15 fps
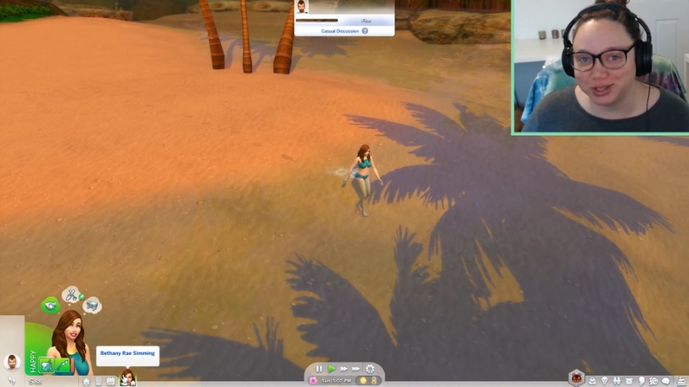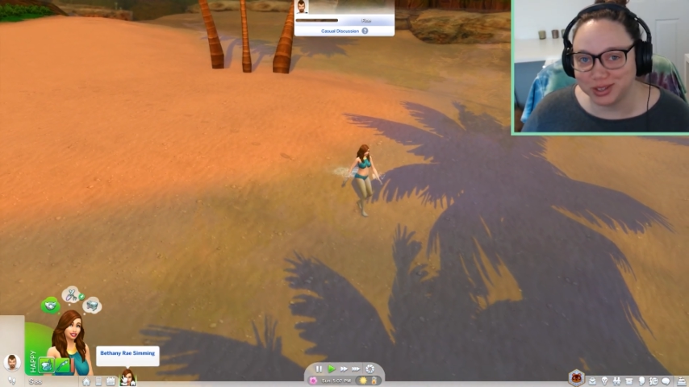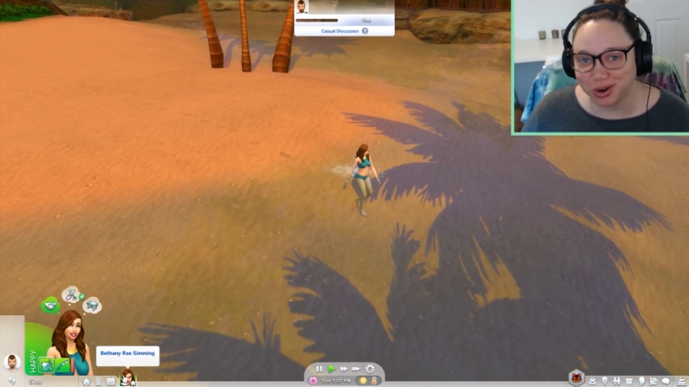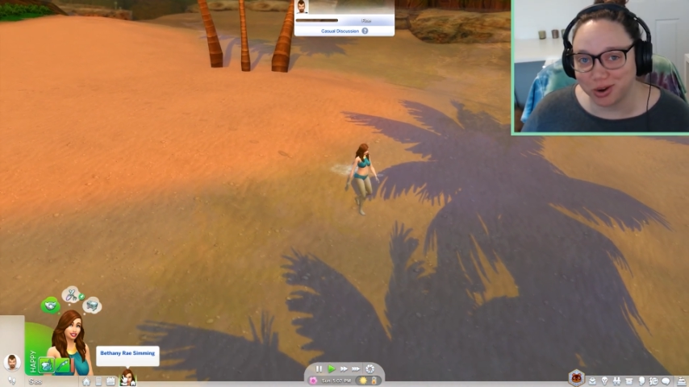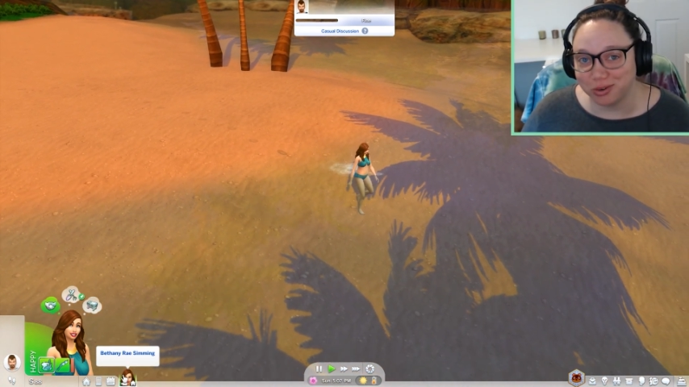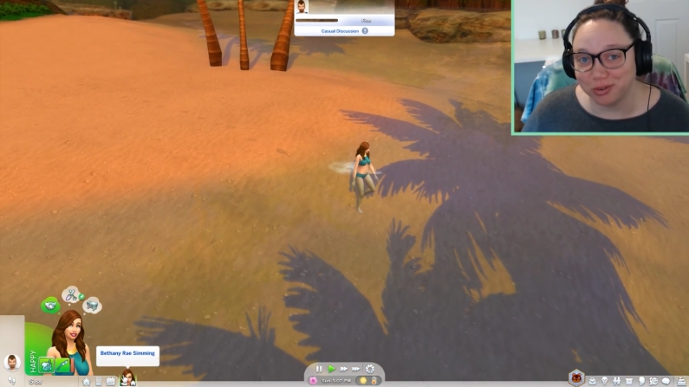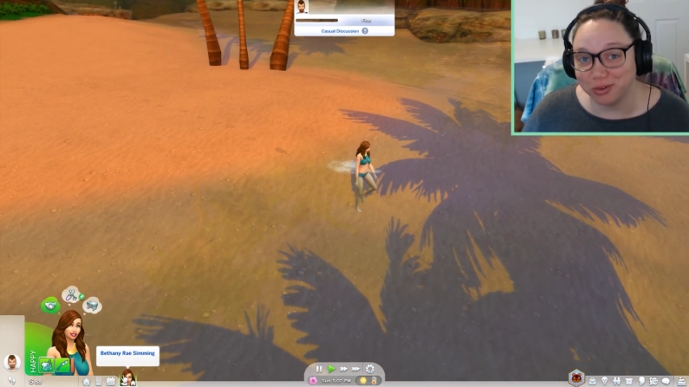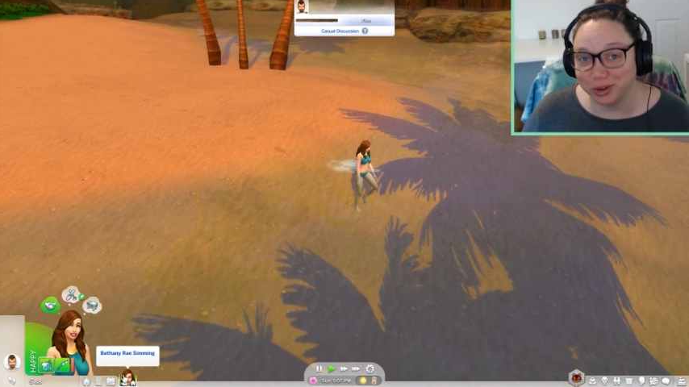are
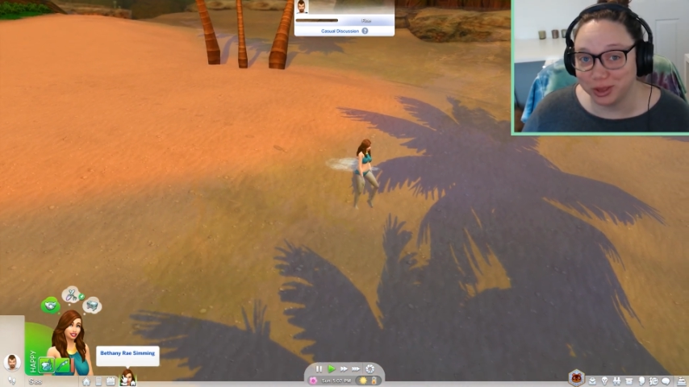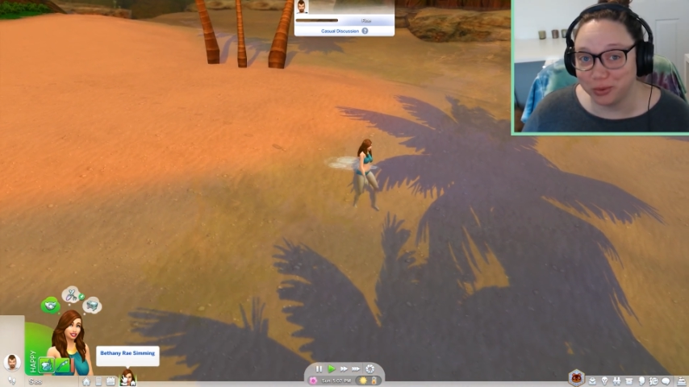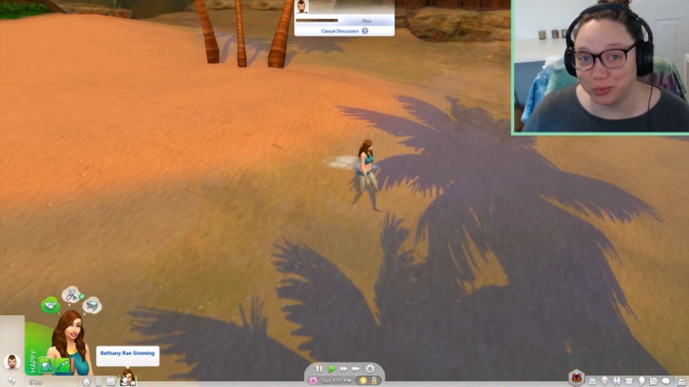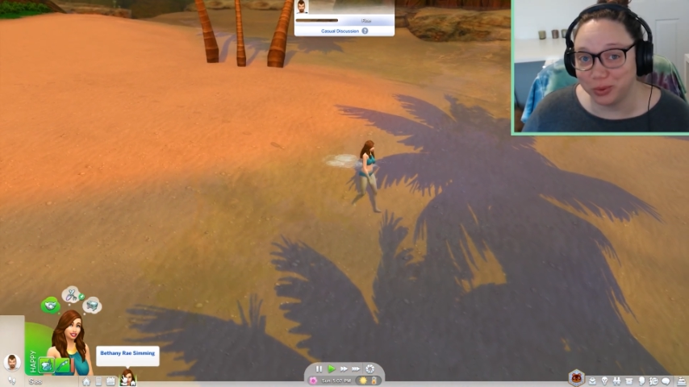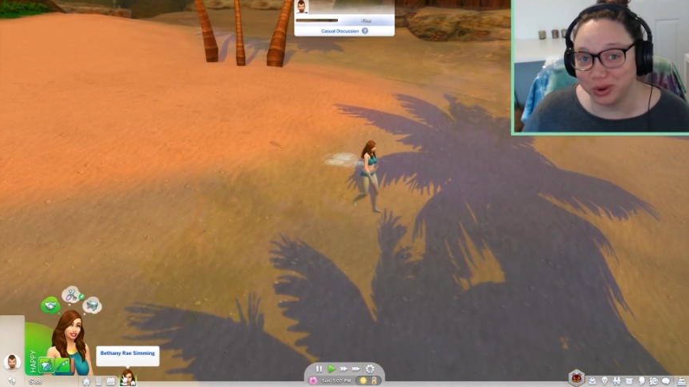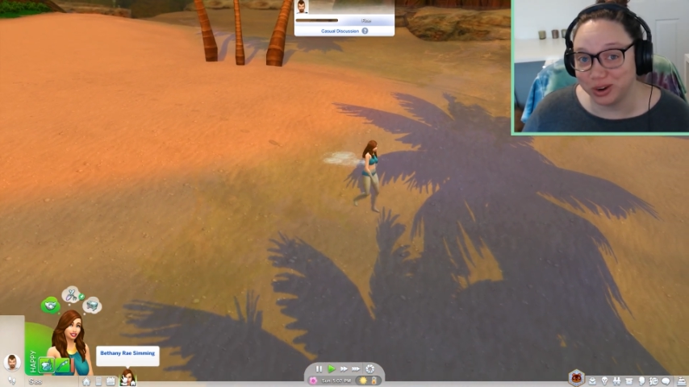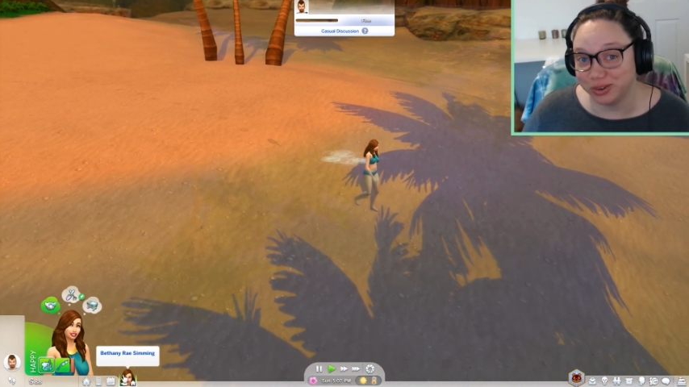really weird